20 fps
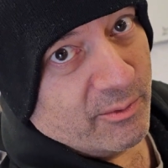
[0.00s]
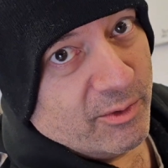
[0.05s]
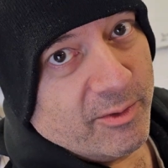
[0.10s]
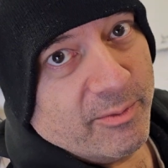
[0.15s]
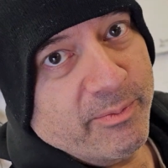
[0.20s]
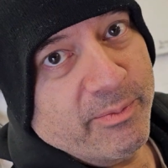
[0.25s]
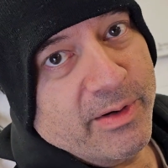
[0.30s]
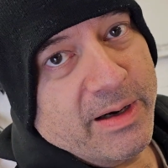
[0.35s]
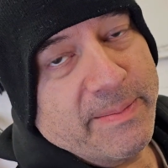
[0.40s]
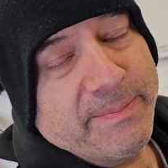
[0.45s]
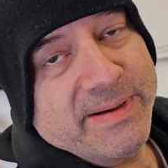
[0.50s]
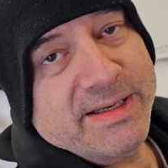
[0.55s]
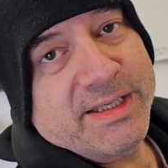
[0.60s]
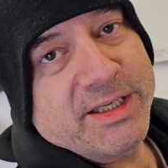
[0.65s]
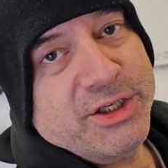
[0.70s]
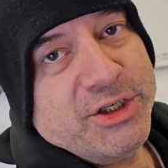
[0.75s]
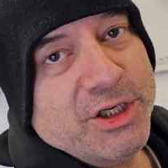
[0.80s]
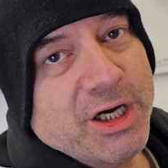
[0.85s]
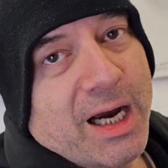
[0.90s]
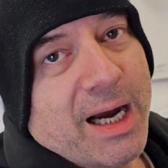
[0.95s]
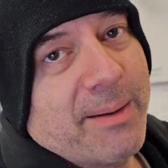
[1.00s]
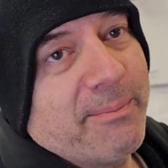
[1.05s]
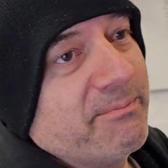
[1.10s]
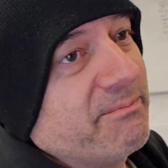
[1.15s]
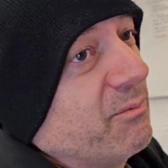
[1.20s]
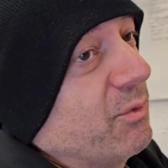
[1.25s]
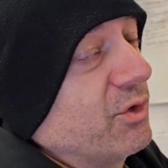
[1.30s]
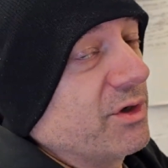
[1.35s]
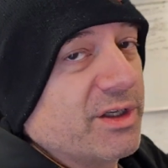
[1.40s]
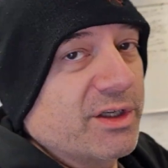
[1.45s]
We're a pretty busy
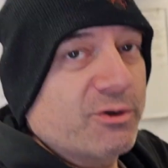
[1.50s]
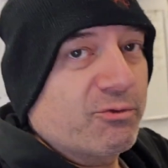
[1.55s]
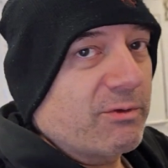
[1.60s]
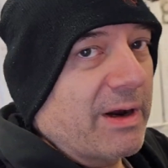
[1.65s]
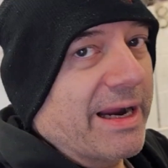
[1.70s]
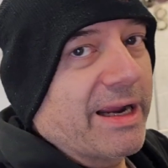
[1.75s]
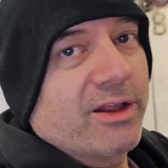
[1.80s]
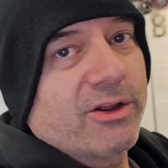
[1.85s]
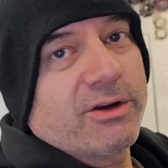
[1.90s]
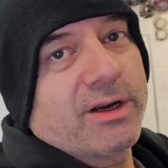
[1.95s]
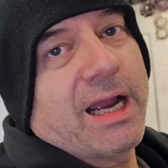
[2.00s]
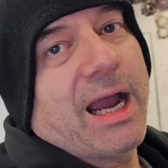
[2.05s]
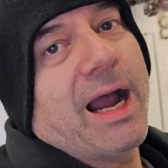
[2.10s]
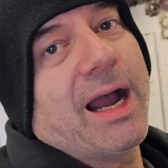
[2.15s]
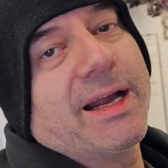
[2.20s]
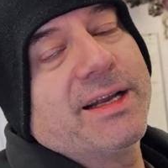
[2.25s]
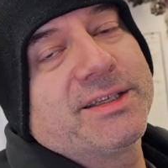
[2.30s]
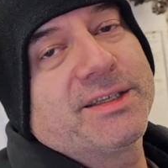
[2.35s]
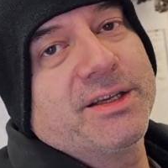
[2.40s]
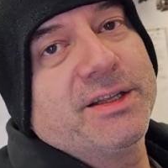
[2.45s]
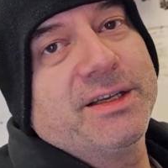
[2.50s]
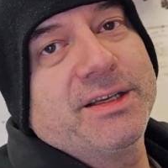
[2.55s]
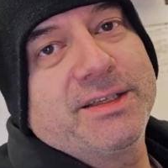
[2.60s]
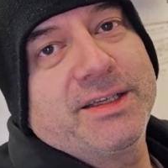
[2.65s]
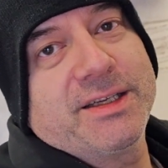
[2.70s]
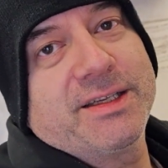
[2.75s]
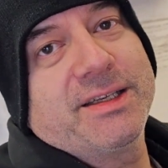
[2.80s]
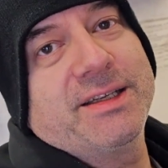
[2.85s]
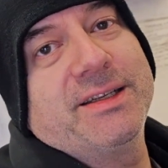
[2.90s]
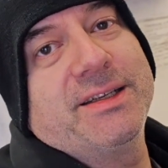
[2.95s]
shop. We're just regular guys, so this
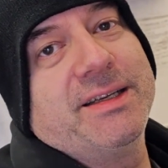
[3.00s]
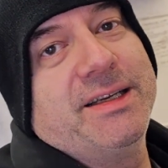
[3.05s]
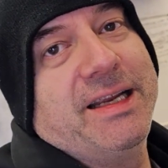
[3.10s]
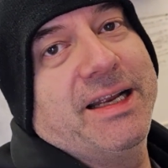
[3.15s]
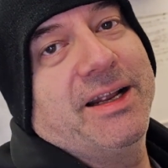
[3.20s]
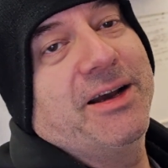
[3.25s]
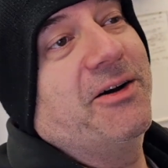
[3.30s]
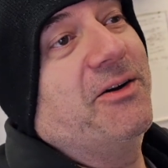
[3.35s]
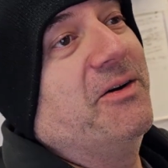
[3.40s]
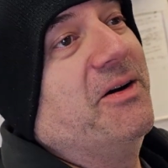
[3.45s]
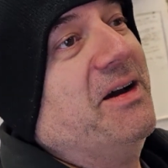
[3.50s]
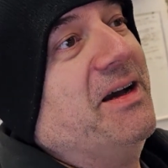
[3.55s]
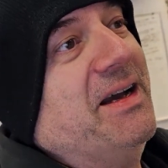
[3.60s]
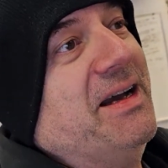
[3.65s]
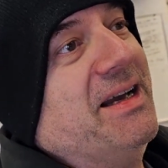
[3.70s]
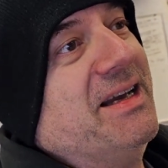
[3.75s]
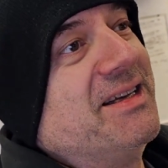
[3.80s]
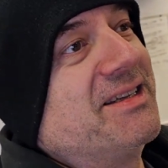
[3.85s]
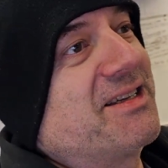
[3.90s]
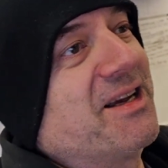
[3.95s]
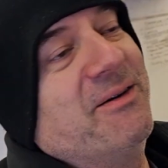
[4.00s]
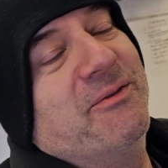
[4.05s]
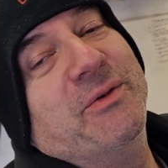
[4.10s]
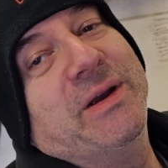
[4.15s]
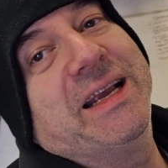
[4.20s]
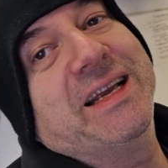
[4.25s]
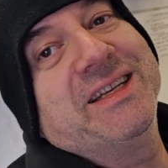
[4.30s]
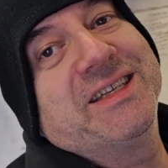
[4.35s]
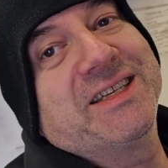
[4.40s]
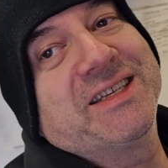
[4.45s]
isn't, something
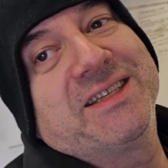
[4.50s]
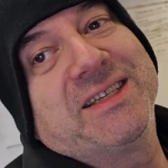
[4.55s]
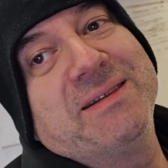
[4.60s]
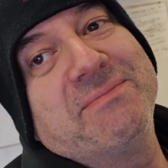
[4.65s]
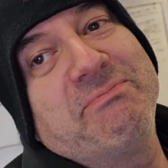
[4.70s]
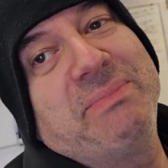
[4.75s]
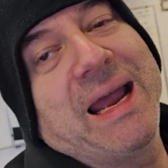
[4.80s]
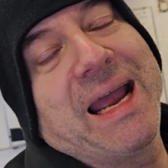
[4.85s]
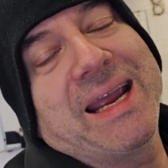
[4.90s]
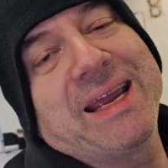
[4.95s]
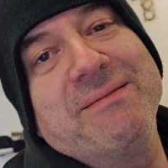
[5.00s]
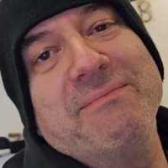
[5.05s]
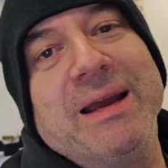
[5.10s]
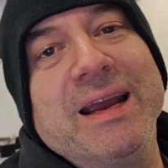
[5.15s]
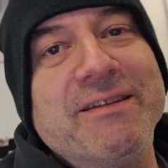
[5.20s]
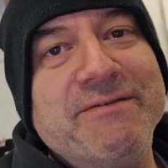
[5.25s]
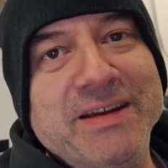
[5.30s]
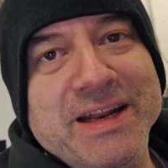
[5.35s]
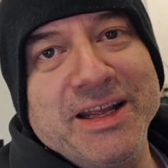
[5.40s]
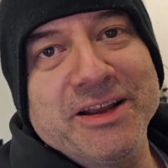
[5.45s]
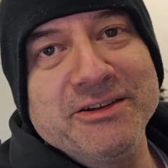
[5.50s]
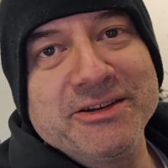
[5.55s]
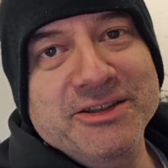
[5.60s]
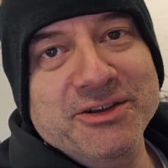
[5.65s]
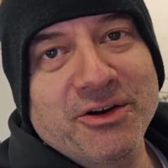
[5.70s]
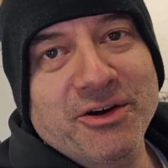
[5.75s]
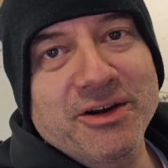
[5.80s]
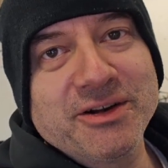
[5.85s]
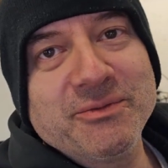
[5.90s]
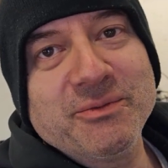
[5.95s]
we can just sit back and make videos
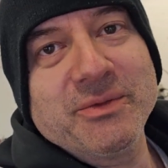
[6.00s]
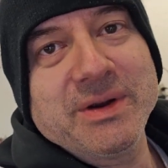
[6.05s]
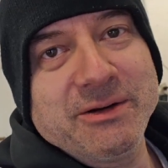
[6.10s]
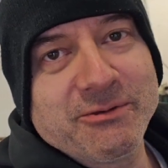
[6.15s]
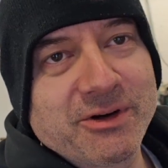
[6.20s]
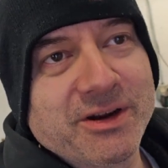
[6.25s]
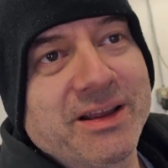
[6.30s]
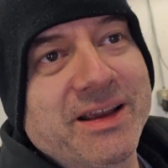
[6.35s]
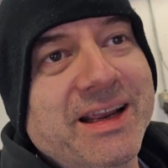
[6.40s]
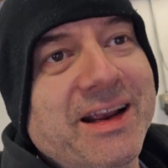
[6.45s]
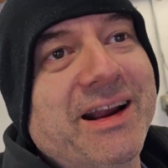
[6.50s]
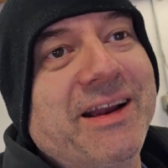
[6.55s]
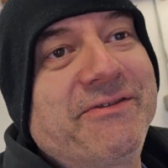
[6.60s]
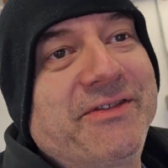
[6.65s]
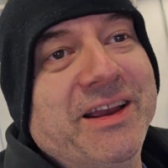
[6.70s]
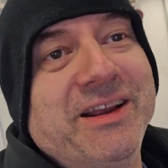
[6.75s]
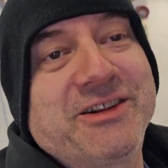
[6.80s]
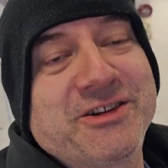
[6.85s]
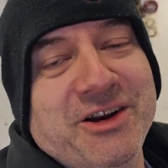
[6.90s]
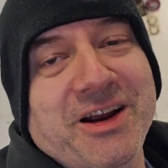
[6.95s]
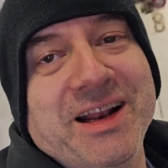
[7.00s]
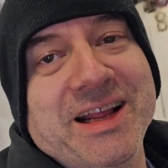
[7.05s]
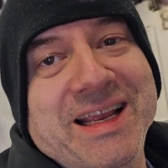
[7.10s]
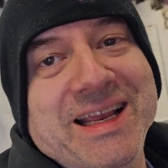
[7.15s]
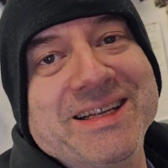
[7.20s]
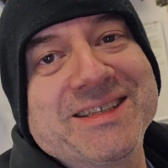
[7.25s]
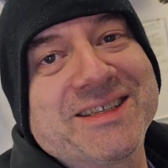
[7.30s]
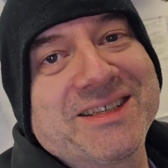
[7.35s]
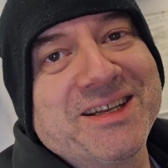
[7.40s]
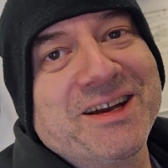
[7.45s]
on. We really have to try to
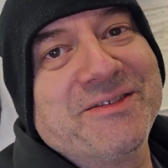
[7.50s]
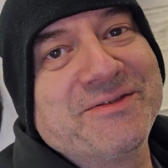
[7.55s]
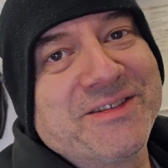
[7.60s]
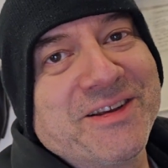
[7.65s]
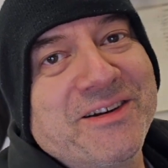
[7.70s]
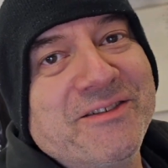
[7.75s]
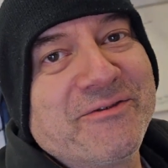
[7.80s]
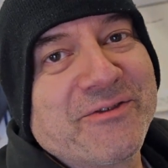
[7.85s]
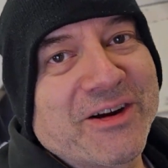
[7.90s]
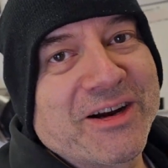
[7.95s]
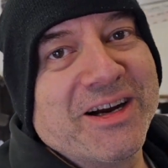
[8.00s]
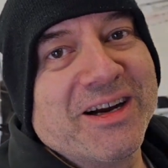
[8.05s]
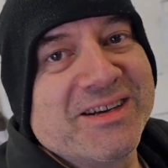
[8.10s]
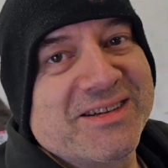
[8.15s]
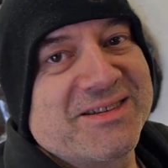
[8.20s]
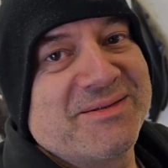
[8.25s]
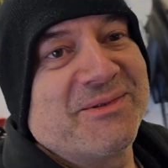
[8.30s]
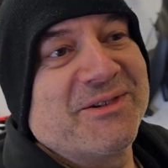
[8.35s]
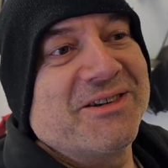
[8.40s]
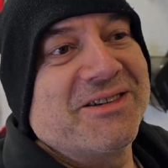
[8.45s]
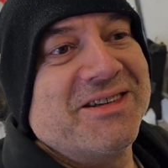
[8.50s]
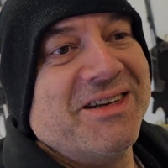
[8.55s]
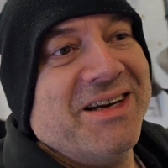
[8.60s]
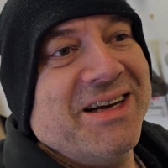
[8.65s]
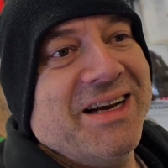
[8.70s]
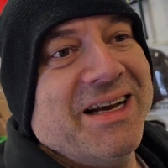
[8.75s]
get stuff done for customers.